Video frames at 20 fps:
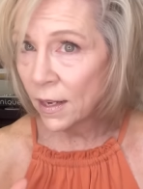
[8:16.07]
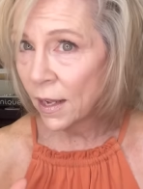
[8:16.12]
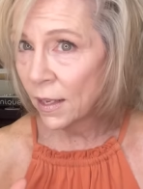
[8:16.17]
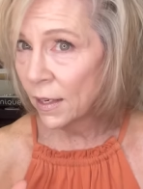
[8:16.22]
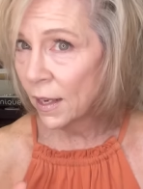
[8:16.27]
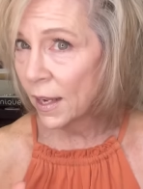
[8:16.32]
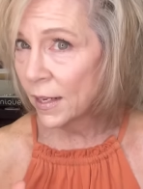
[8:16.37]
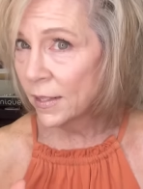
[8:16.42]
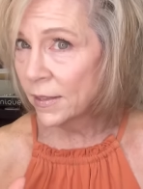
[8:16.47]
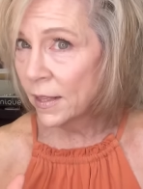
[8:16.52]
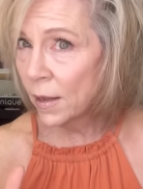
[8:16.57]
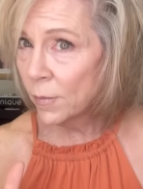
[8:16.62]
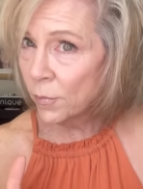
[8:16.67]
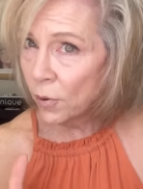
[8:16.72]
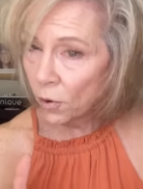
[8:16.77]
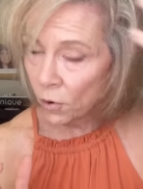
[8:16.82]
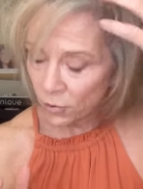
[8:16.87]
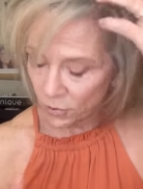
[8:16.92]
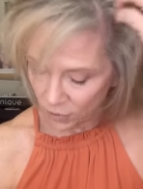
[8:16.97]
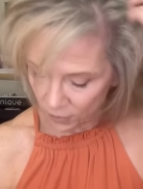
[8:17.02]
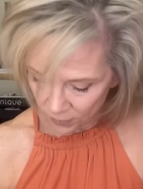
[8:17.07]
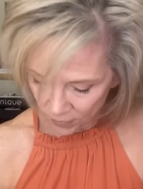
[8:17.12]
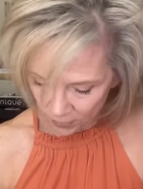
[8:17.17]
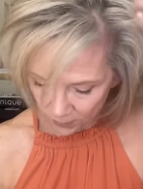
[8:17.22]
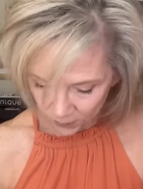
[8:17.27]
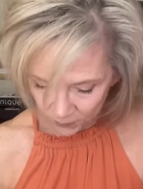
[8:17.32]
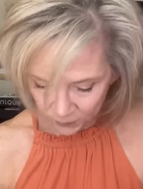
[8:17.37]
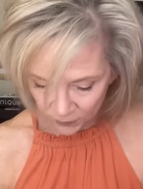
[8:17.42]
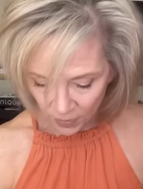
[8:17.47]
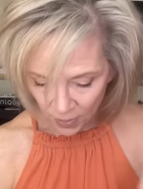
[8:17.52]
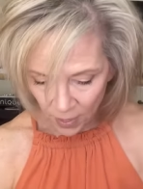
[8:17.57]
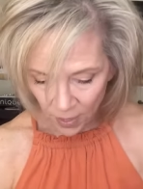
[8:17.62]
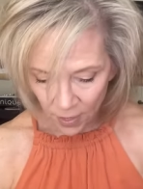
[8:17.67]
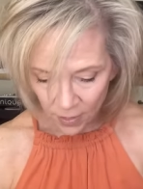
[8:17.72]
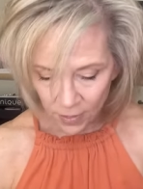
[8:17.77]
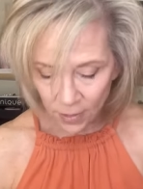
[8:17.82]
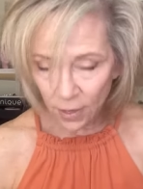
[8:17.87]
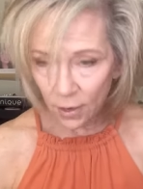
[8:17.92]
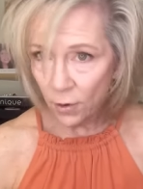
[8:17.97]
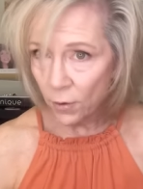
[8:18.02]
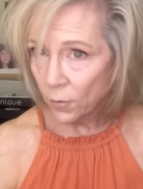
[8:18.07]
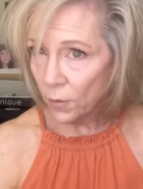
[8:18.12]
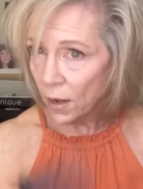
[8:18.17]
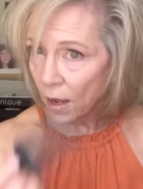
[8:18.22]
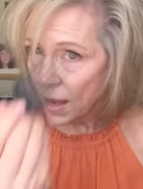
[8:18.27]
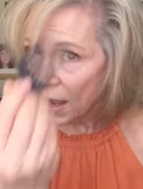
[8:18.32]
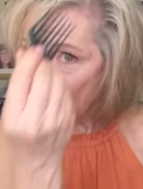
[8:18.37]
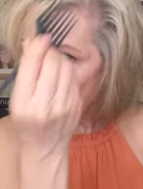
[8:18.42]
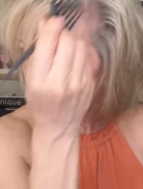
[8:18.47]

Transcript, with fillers: I like that part of it. Now,